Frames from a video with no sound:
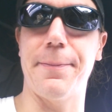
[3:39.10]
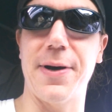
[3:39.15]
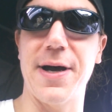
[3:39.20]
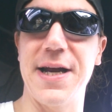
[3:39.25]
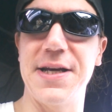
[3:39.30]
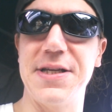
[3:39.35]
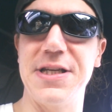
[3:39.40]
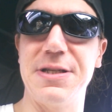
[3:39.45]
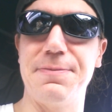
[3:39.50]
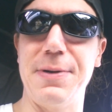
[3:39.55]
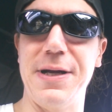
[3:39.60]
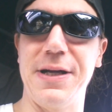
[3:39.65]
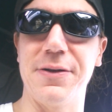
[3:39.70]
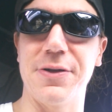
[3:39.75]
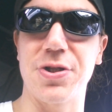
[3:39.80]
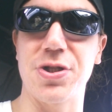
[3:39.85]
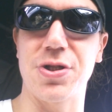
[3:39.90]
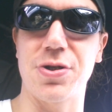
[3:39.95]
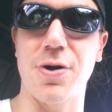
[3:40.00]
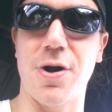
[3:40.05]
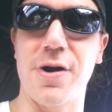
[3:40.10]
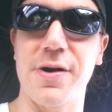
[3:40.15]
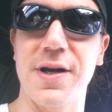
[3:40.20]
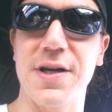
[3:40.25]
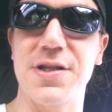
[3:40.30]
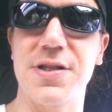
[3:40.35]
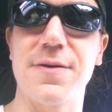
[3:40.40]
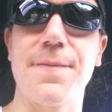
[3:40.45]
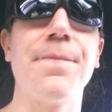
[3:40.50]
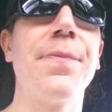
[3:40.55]
Pisces being the
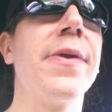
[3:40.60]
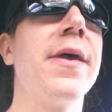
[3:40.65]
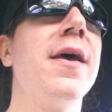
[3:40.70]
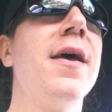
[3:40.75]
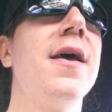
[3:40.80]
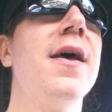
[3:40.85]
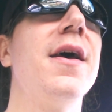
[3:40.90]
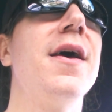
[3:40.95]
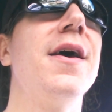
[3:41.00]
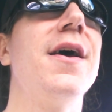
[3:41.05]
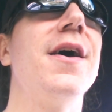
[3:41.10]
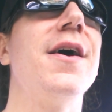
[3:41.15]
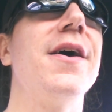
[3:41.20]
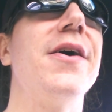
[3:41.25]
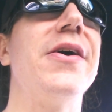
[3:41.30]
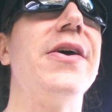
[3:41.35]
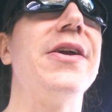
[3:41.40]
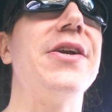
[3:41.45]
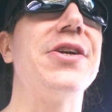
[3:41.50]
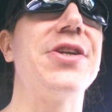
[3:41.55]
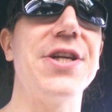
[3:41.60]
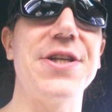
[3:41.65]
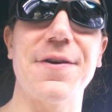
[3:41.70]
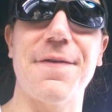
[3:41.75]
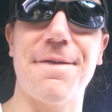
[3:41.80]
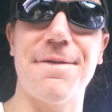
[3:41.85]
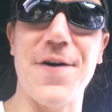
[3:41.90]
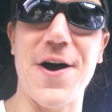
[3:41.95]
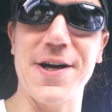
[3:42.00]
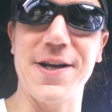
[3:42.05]
strongest. She's a
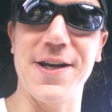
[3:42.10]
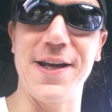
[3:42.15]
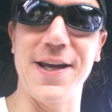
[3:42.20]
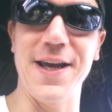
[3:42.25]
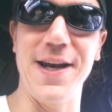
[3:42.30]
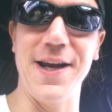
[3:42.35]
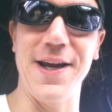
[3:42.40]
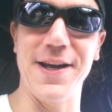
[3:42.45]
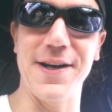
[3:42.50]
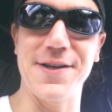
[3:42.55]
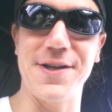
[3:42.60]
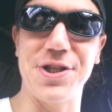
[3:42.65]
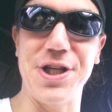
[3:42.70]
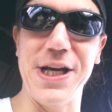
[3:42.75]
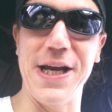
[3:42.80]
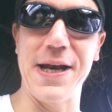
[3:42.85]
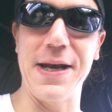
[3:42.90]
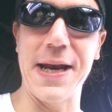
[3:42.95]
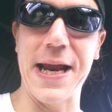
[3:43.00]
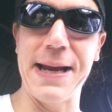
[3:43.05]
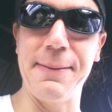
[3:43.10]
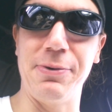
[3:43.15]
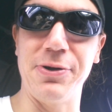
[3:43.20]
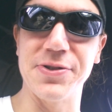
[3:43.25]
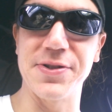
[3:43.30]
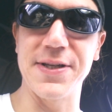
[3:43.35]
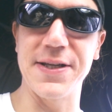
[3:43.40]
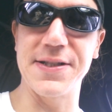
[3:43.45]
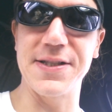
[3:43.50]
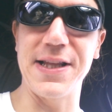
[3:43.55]
fucking idiot. She
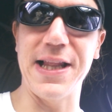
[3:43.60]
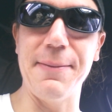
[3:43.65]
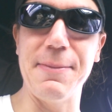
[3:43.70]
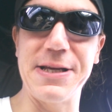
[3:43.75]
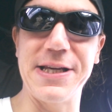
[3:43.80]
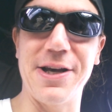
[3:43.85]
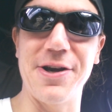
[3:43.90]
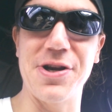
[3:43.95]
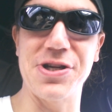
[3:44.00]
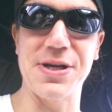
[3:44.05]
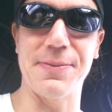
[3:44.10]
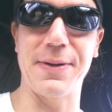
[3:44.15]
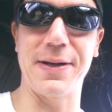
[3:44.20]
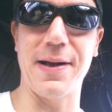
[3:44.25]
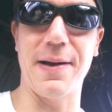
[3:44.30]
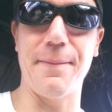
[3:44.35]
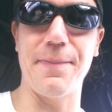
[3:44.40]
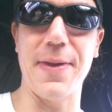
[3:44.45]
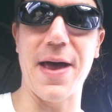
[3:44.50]
enables this. Let me tell you something.